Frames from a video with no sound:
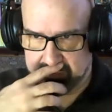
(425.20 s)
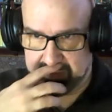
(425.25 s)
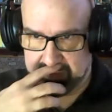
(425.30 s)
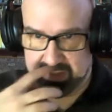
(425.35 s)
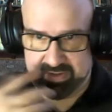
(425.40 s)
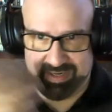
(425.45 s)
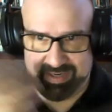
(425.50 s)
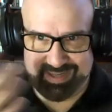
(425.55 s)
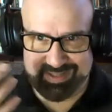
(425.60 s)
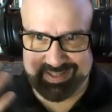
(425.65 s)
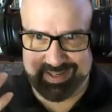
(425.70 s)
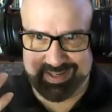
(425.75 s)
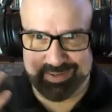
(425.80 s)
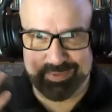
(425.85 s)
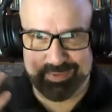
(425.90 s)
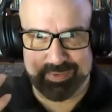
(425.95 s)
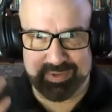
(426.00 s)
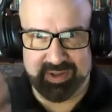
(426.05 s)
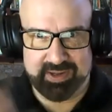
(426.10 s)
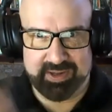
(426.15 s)
VR headsets
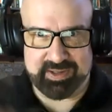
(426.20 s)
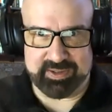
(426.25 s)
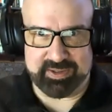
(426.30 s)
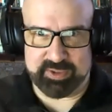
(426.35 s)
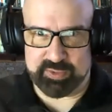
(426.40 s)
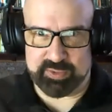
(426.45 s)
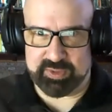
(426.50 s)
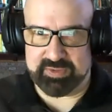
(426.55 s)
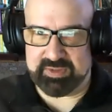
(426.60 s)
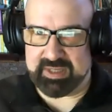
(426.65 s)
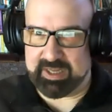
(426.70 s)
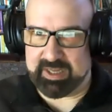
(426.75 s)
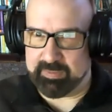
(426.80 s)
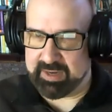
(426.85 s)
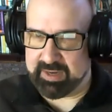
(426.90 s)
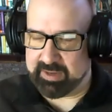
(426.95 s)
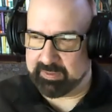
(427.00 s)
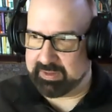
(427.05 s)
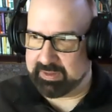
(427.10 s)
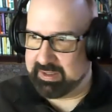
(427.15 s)
when the Oculus Rift came
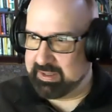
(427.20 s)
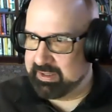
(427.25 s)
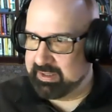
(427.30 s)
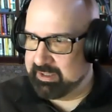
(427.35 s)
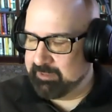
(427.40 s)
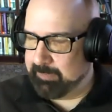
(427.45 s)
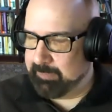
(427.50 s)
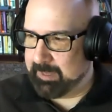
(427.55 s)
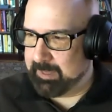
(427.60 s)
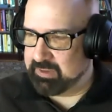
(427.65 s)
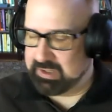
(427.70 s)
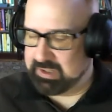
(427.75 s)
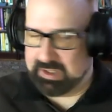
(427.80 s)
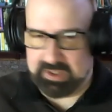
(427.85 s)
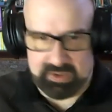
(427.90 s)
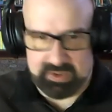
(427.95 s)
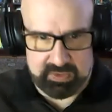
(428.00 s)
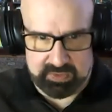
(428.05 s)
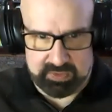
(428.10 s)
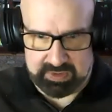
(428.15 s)
out. That was a
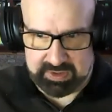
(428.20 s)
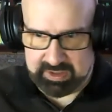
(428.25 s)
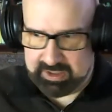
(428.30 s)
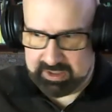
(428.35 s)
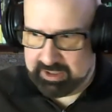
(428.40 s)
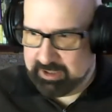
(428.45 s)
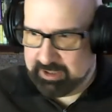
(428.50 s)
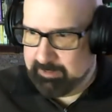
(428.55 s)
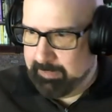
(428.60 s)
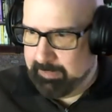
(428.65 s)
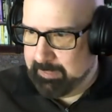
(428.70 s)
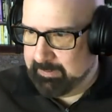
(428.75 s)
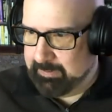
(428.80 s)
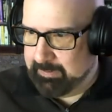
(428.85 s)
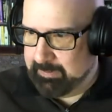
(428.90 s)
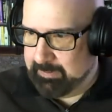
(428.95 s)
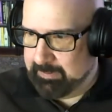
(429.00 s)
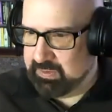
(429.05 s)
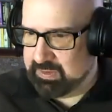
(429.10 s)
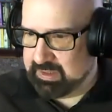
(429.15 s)
huge
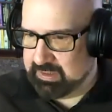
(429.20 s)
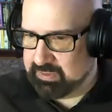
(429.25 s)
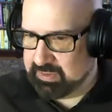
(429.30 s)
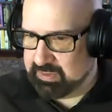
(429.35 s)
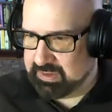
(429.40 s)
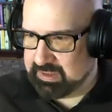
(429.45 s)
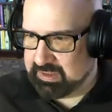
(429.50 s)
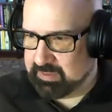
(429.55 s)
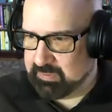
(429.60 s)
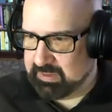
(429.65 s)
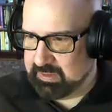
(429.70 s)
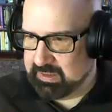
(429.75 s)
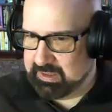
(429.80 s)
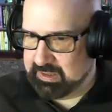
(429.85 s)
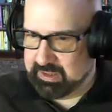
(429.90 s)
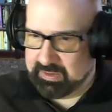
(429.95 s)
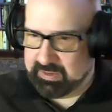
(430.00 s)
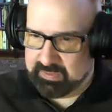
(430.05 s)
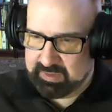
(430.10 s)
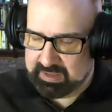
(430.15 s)
interest to me,
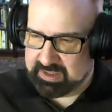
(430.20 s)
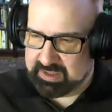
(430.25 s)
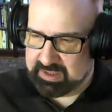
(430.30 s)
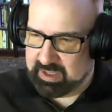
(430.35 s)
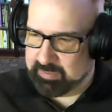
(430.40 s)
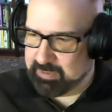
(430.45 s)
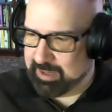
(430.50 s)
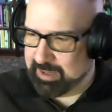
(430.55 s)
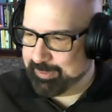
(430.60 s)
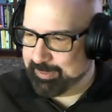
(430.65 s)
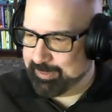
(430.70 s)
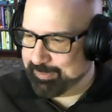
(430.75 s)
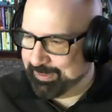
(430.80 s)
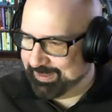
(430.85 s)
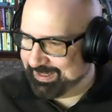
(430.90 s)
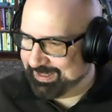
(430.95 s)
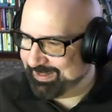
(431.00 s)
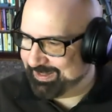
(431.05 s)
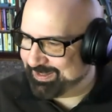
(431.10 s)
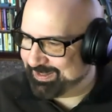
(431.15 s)
when I saw it pop up on
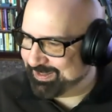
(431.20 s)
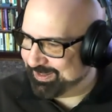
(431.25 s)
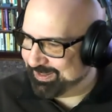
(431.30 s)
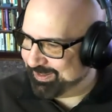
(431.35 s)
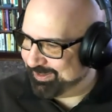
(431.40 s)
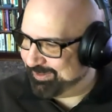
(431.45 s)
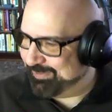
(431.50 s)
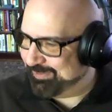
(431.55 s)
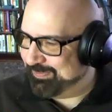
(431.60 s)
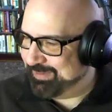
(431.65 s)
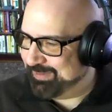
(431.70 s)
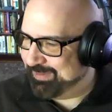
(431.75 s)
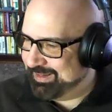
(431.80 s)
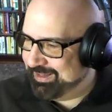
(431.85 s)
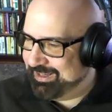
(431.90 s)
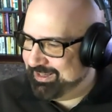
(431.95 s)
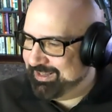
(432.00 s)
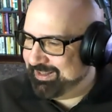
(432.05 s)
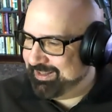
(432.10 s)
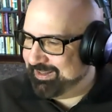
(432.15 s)
Kickstarter,
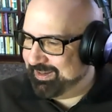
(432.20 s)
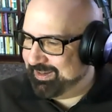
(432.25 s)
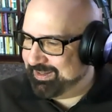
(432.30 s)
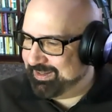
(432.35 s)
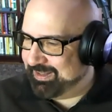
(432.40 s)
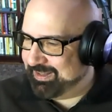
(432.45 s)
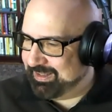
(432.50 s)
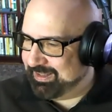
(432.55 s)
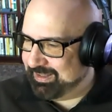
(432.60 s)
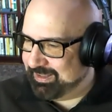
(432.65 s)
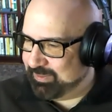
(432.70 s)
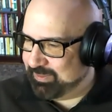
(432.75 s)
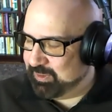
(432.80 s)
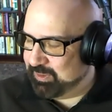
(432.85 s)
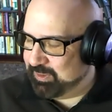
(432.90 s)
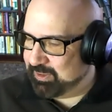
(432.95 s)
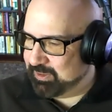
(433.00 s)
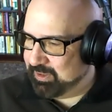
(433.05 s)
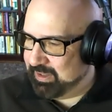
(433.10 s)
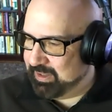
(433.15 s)
the
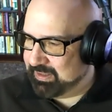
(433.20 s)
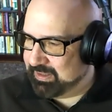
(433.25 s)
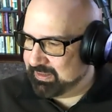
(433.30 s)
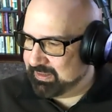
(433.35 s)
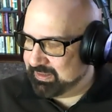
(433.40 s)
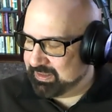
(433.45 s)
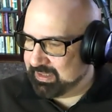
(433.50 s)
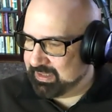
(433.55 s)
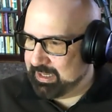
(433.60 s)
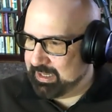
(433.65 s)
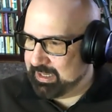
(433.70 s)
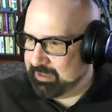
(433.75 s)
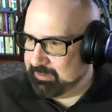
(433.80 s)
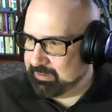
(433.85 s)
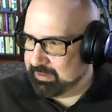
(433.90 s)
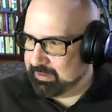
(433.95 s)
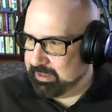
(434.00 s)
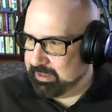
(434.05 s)
original Oculus. And